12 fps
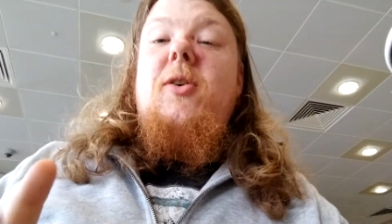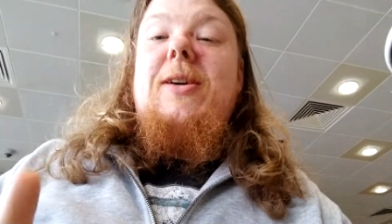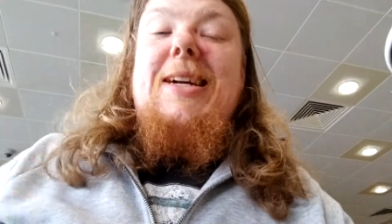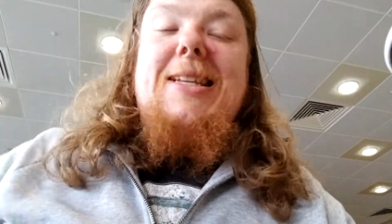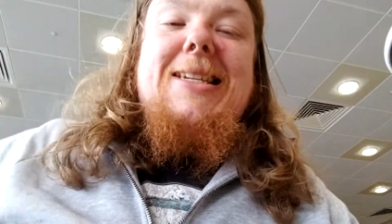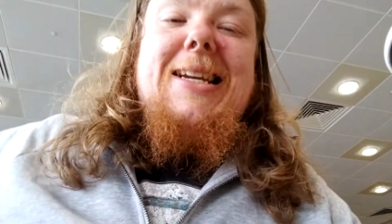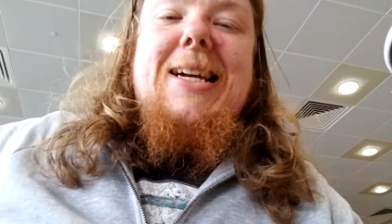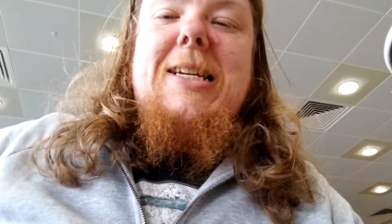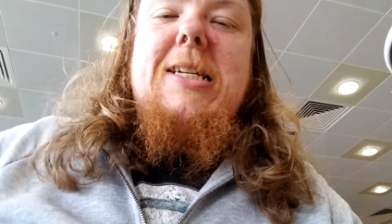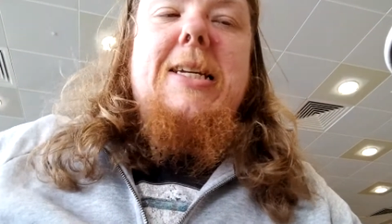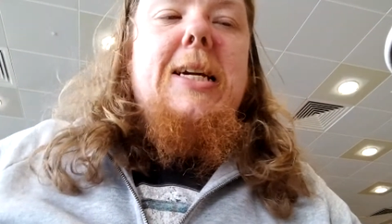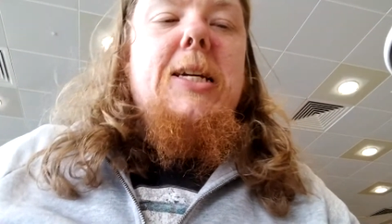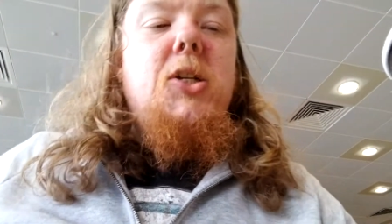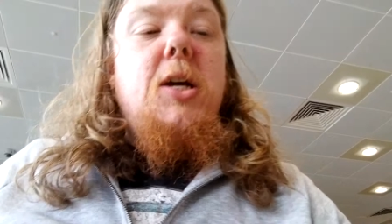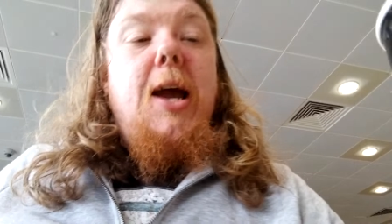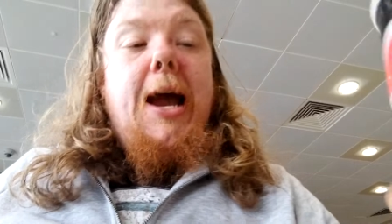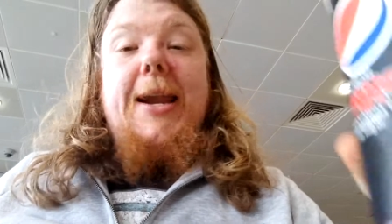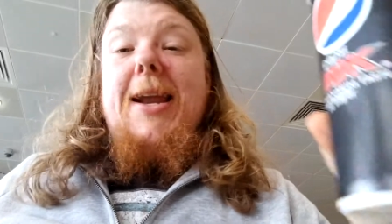not getting to that stage.
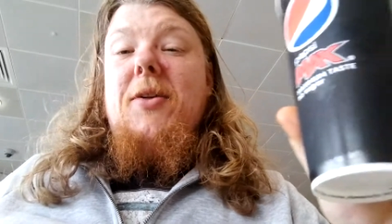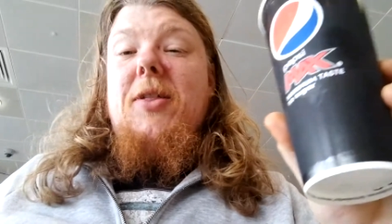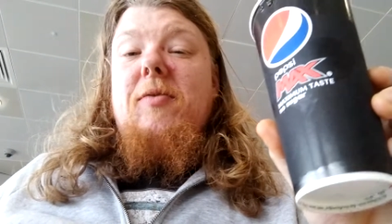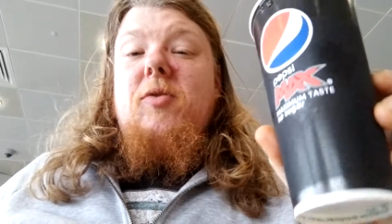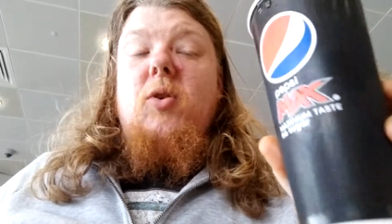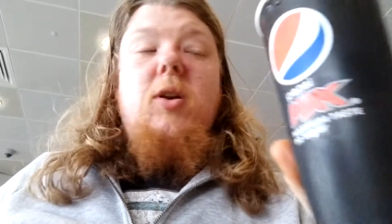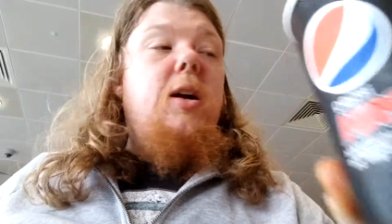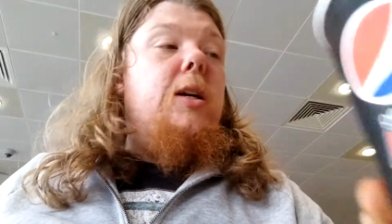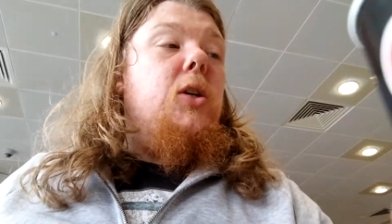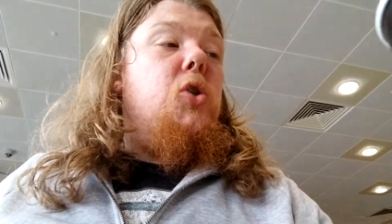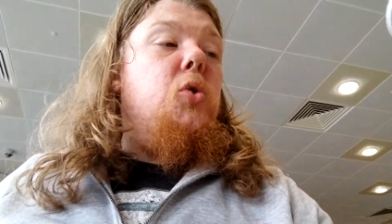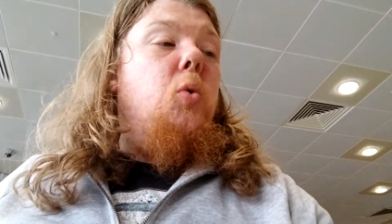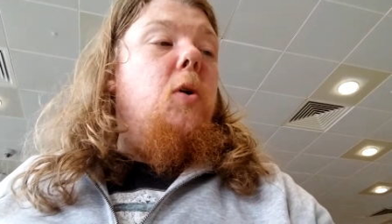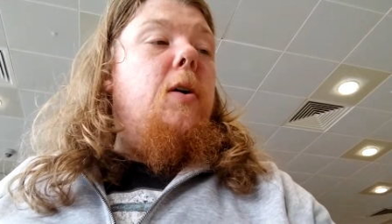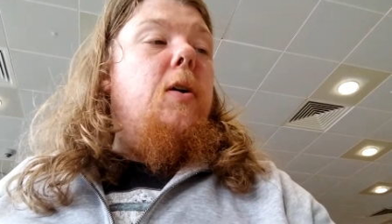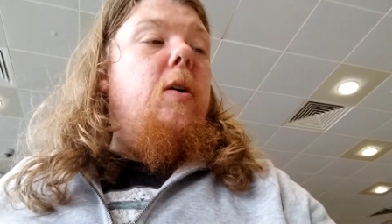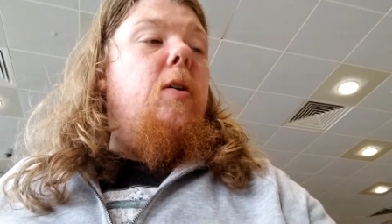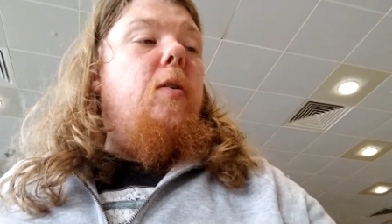And now they've got like sort
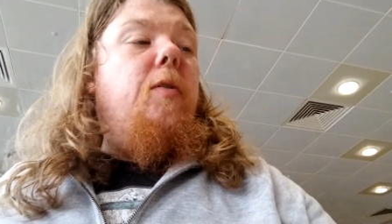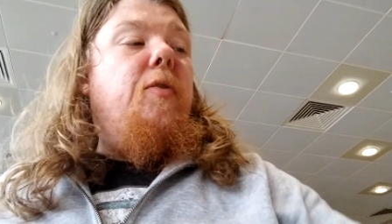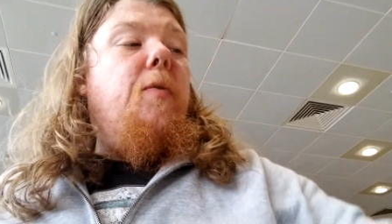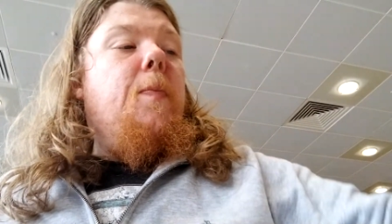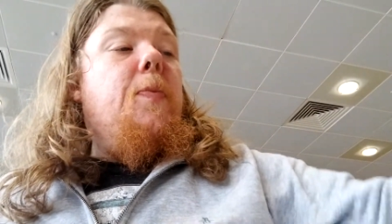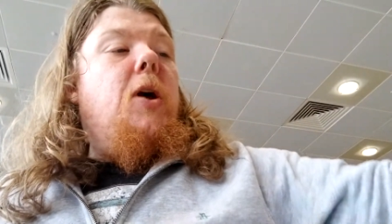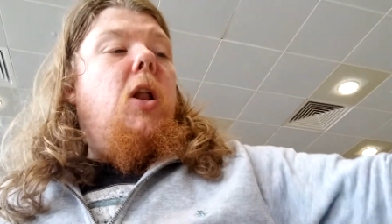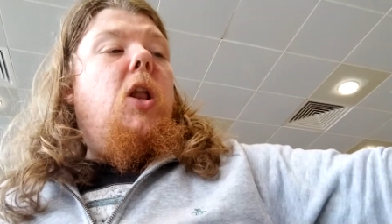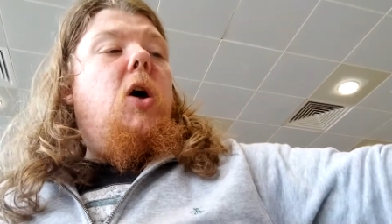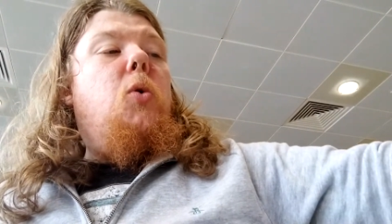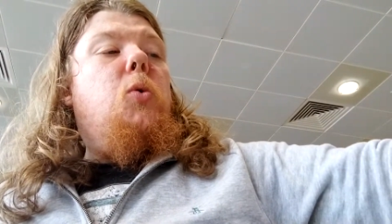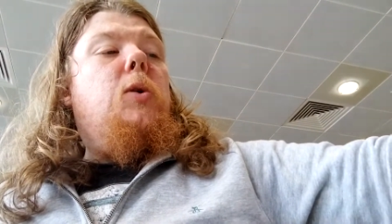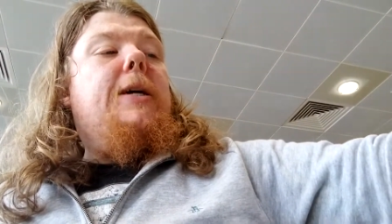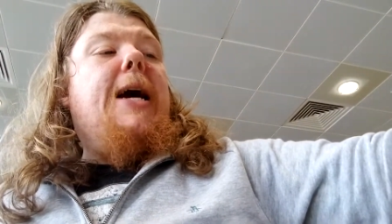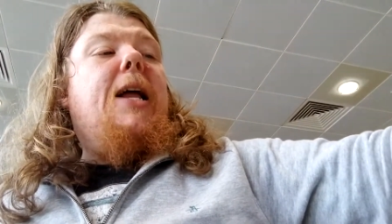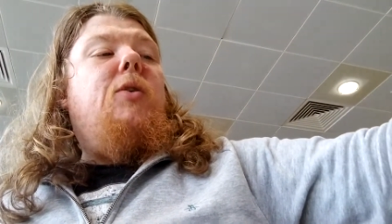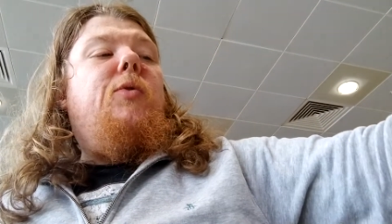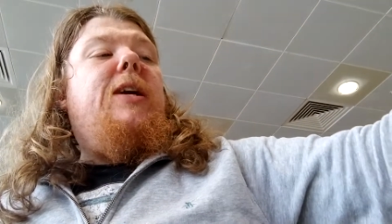of low
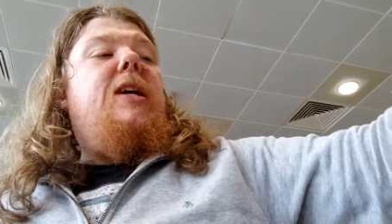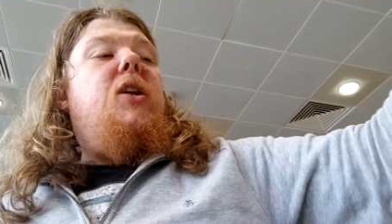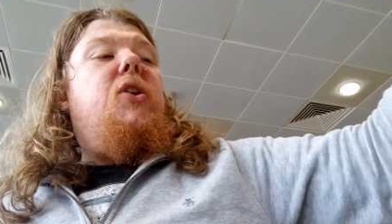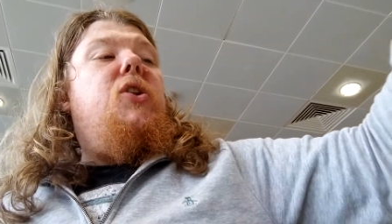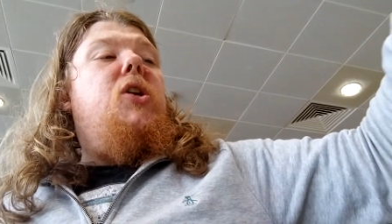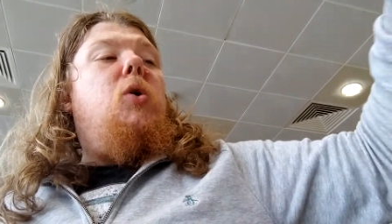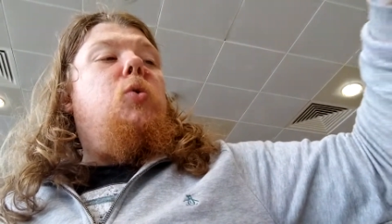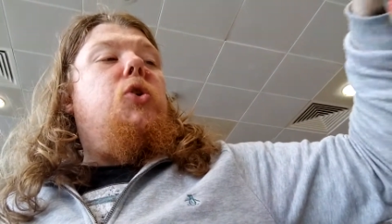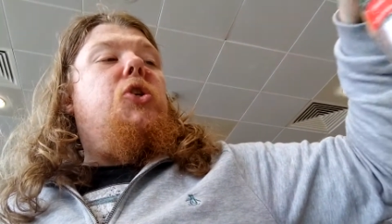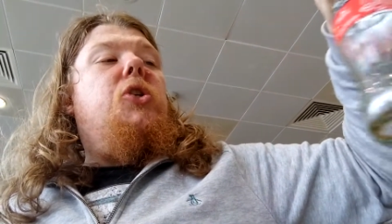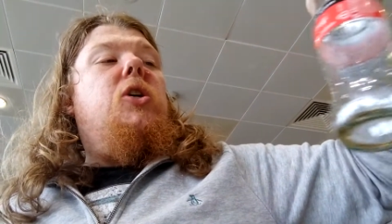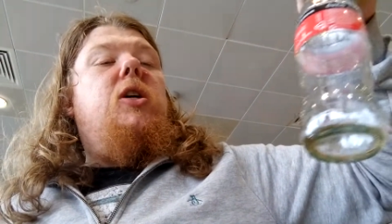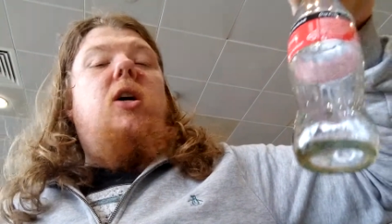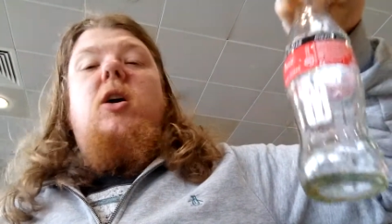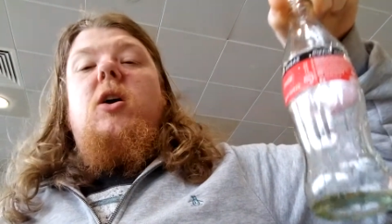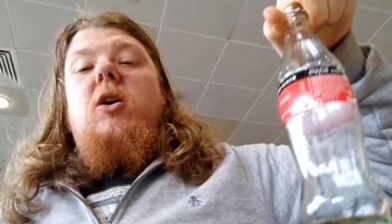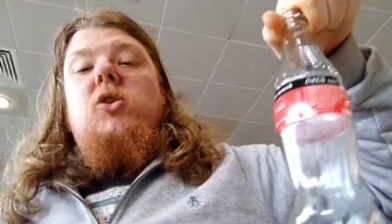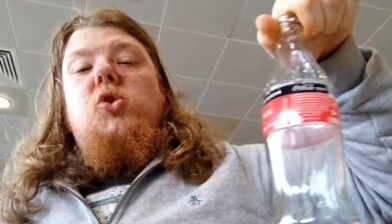calorie, no
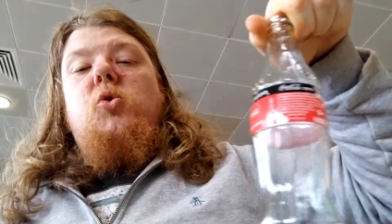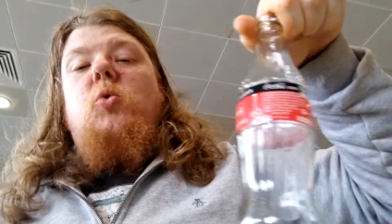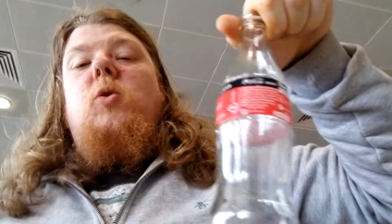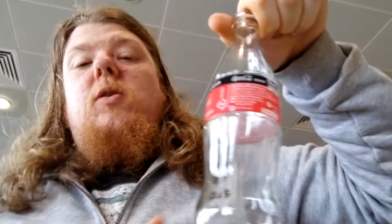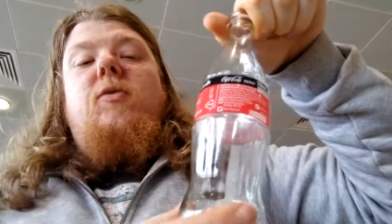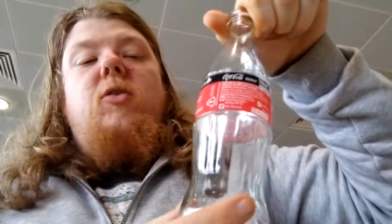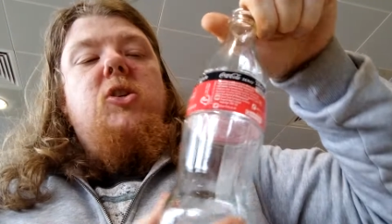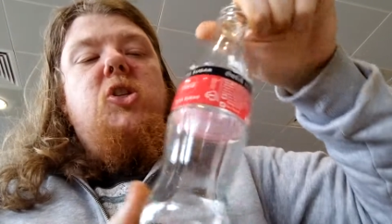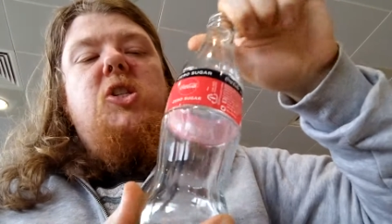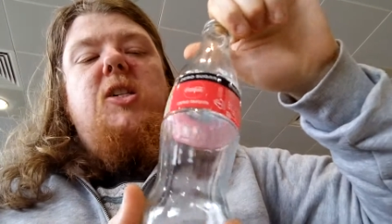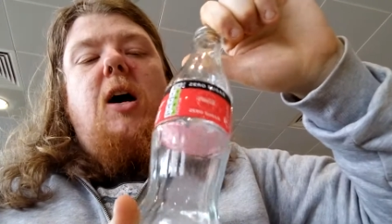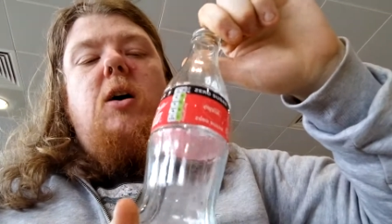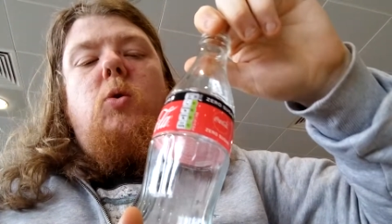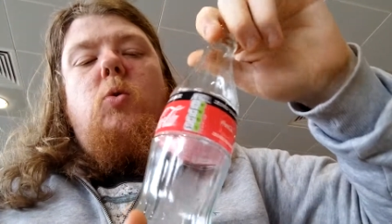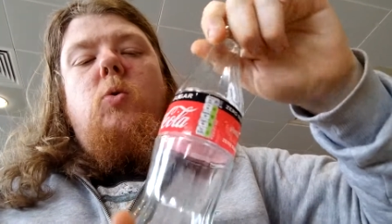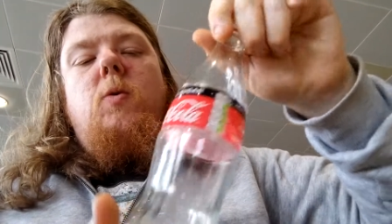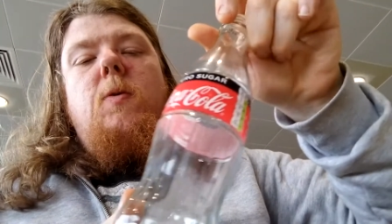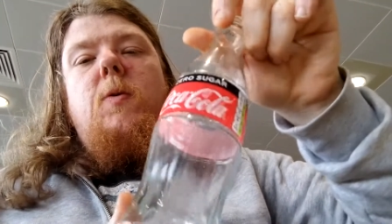sugar sort of
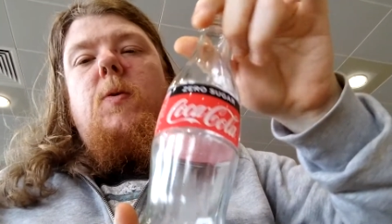style